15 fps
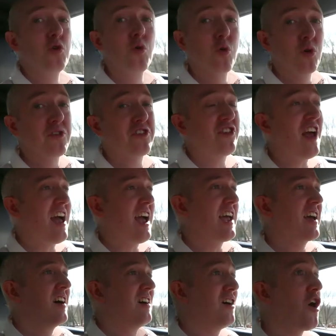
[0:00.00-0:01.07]
You will
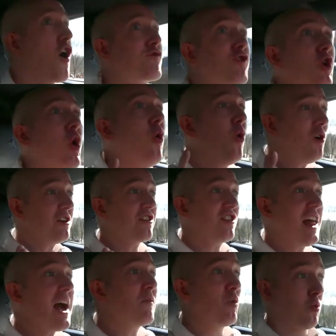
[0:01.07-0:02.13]
say, Of
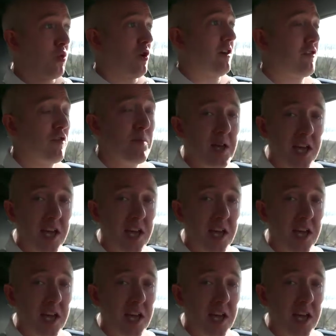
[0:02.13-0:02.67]
course that will work for